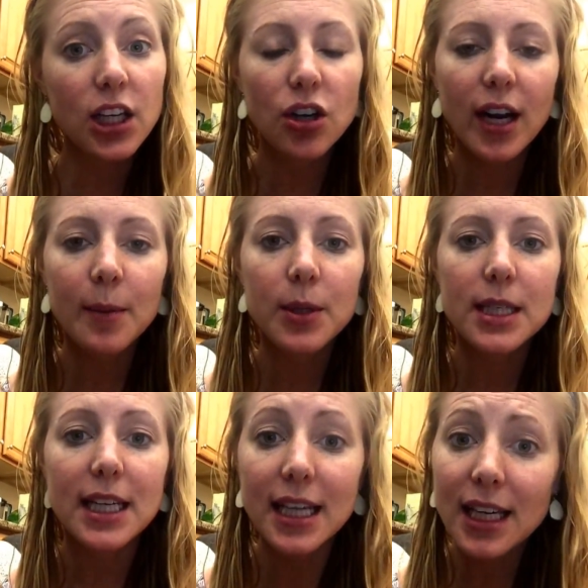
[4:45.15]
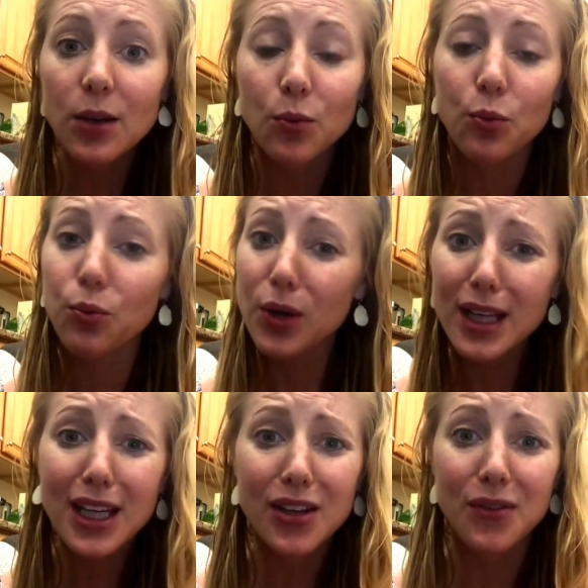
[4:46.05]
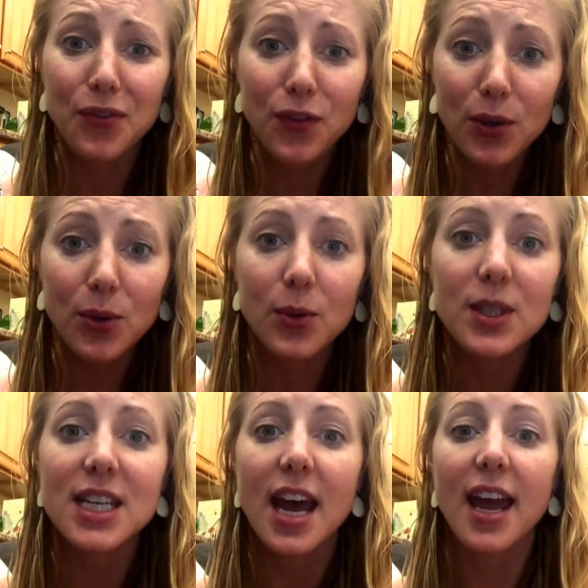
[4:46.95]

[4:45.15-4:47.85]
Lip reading: you're able to eat really good foods,